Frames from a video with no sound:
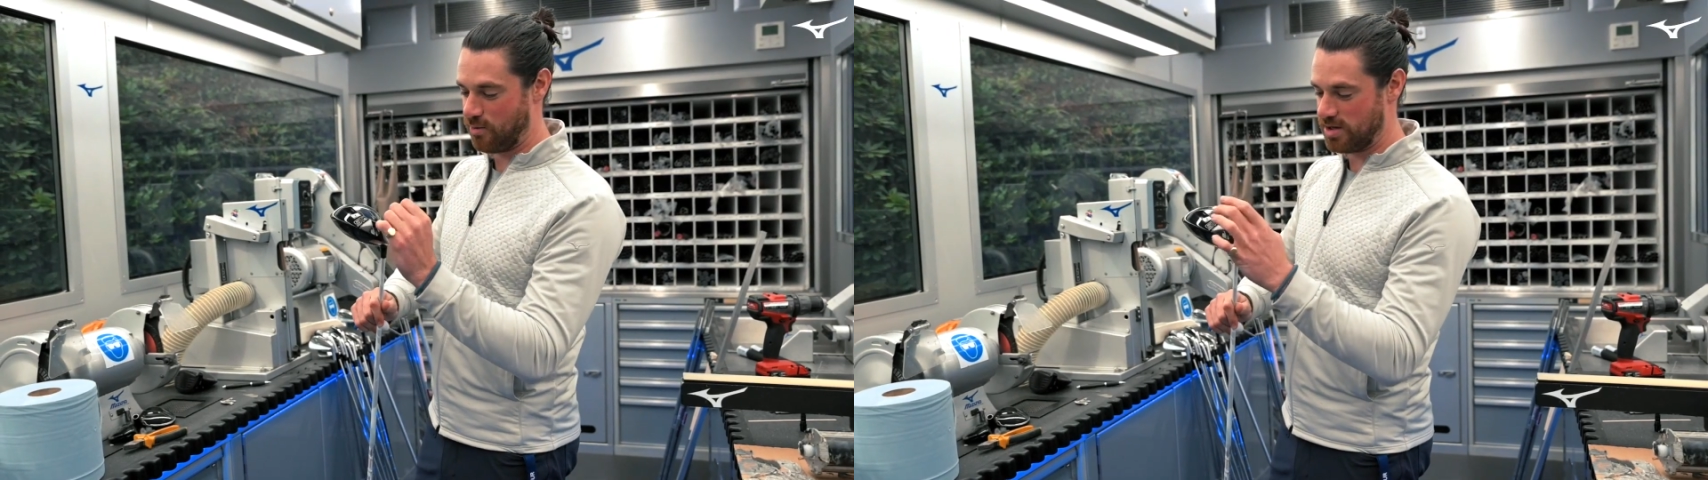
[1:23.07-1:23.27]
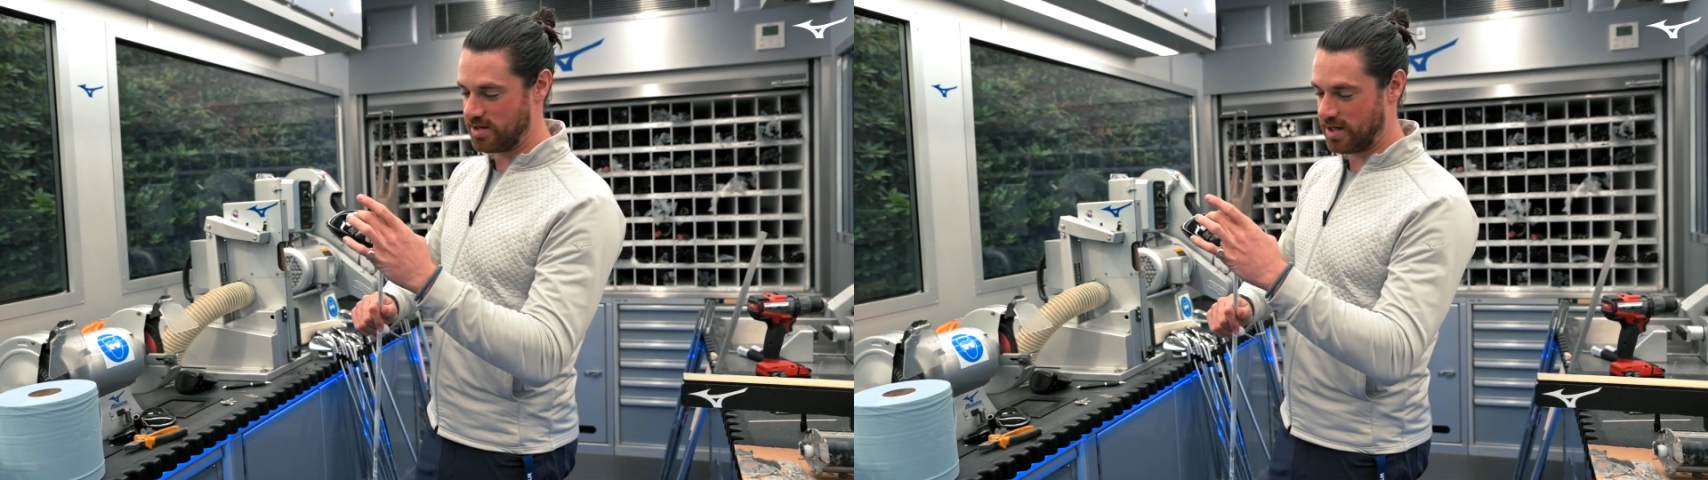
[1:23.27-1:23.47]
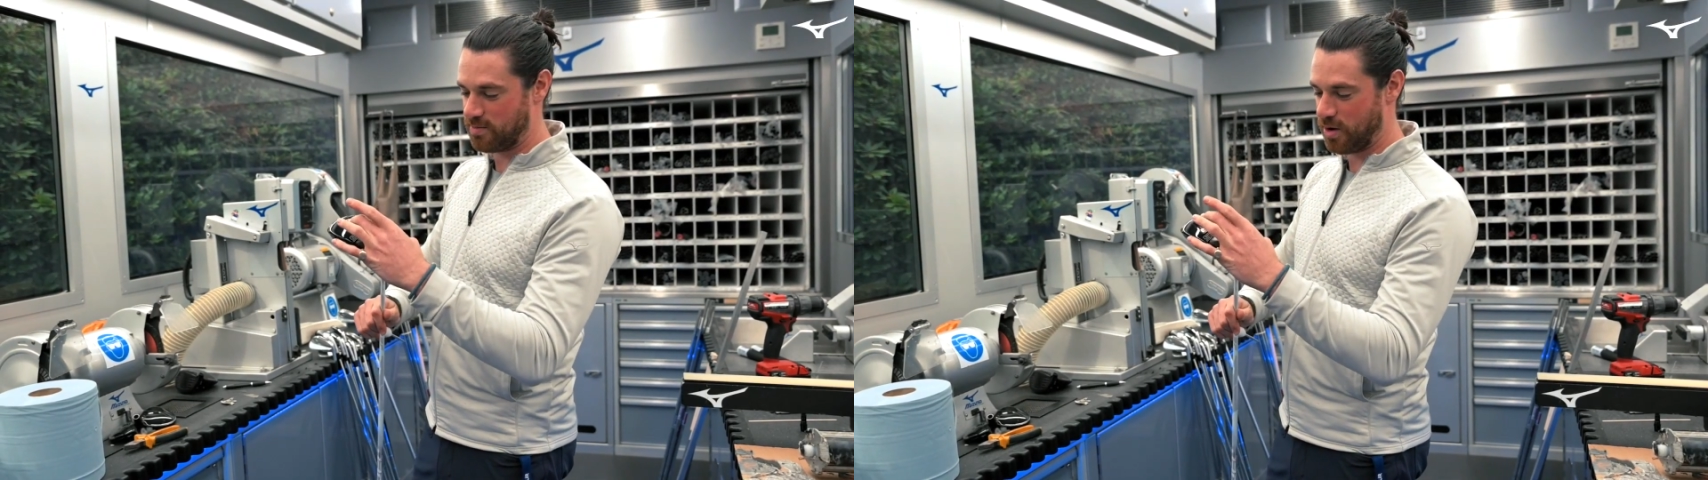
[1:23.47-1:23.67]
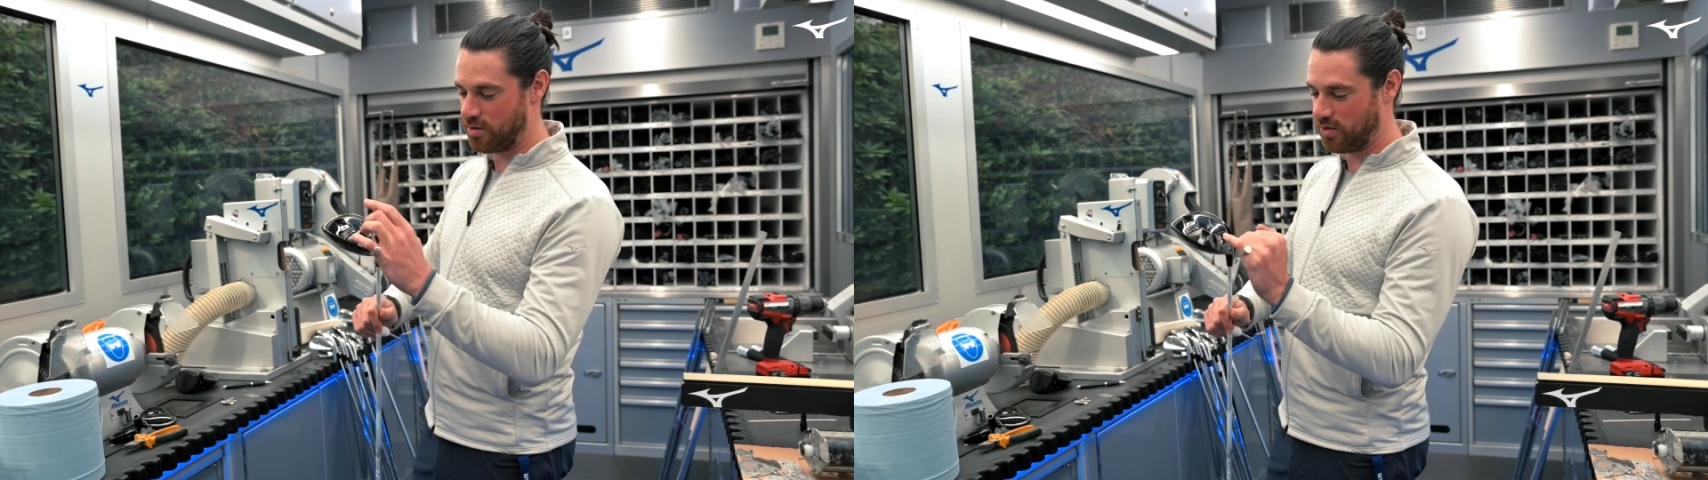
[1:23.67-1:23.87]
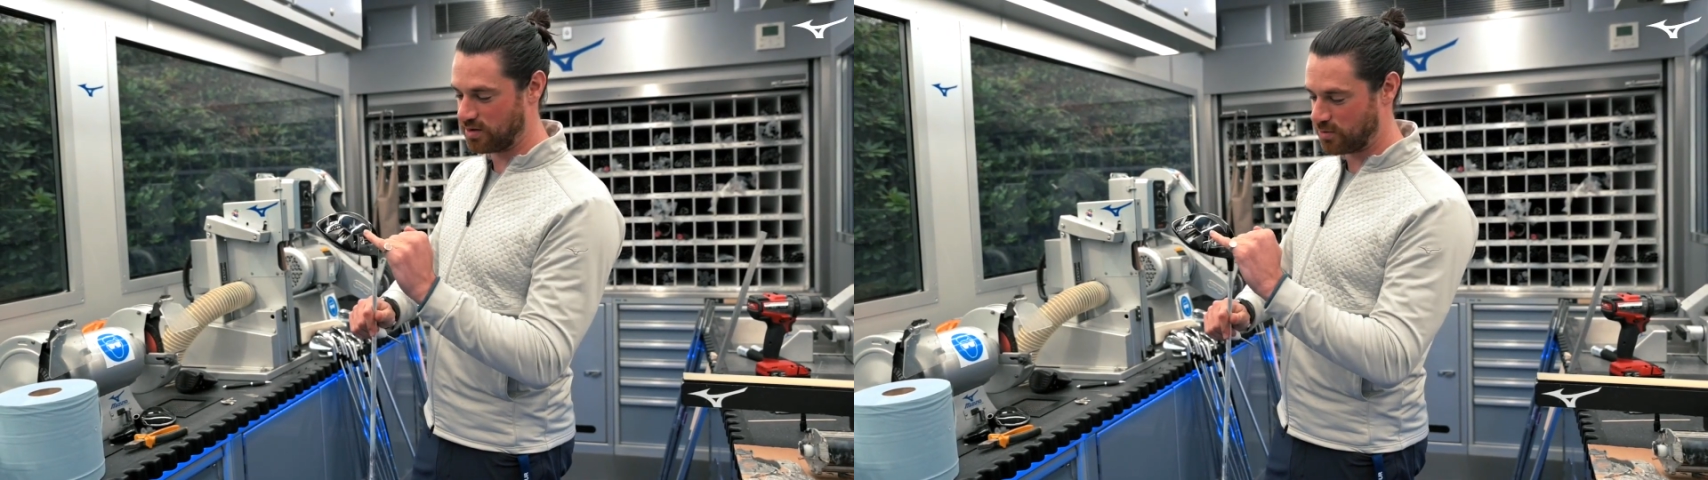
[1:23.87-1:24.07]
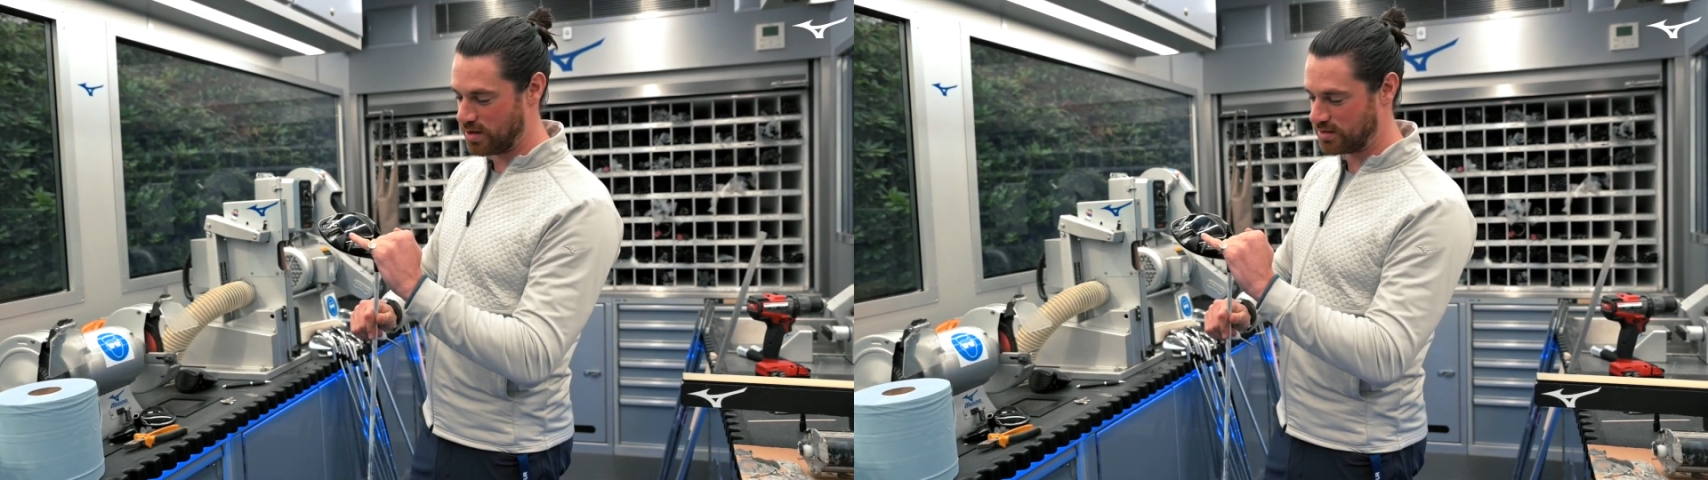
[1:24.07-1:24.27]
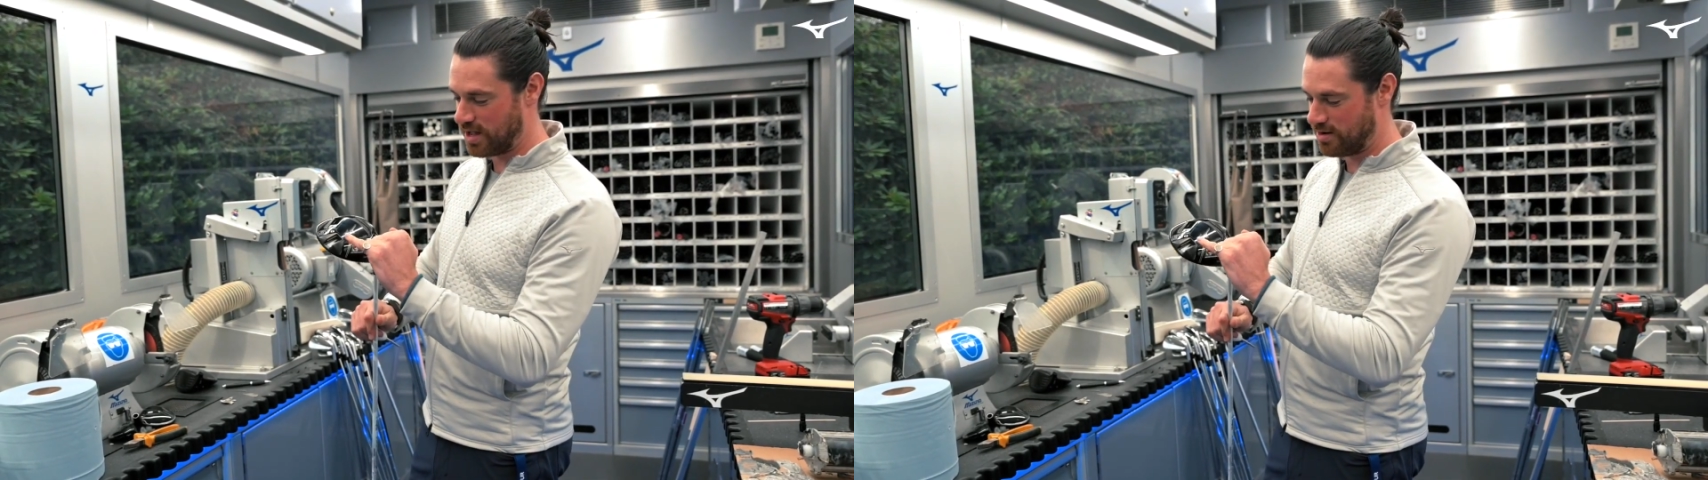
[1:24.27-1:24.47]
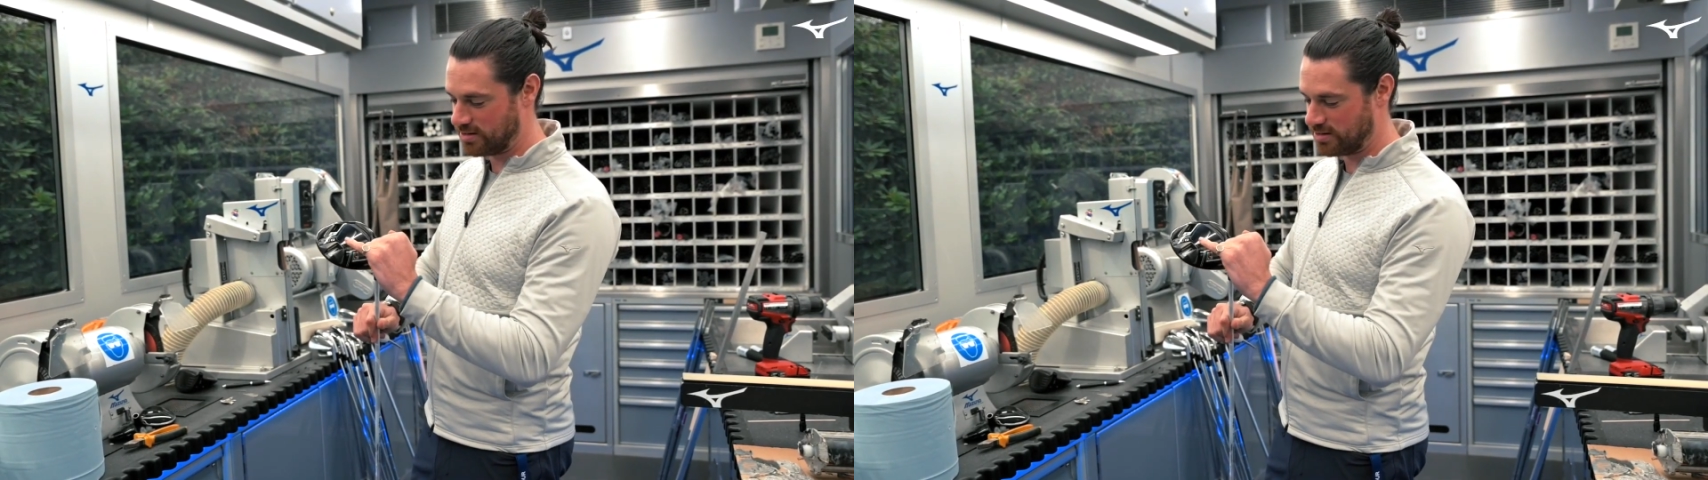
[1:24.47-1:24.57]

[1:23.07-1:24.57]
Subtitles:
we can get both those weights now